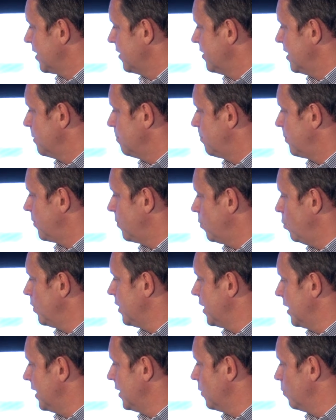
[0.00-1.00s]
the
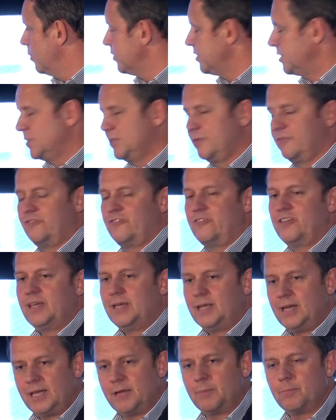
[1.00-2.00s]
employee was
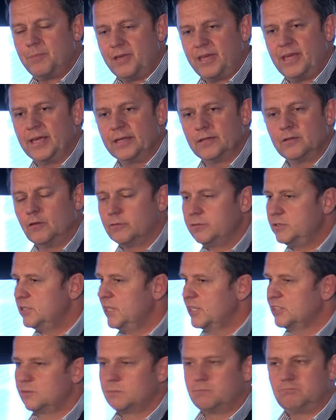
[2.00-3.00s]
severely impaired, not
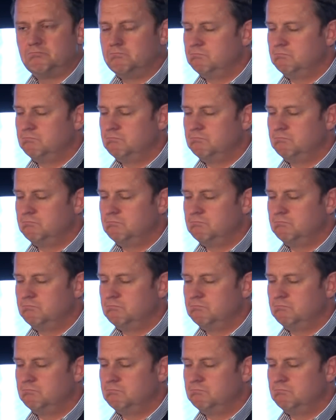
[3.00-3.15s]
just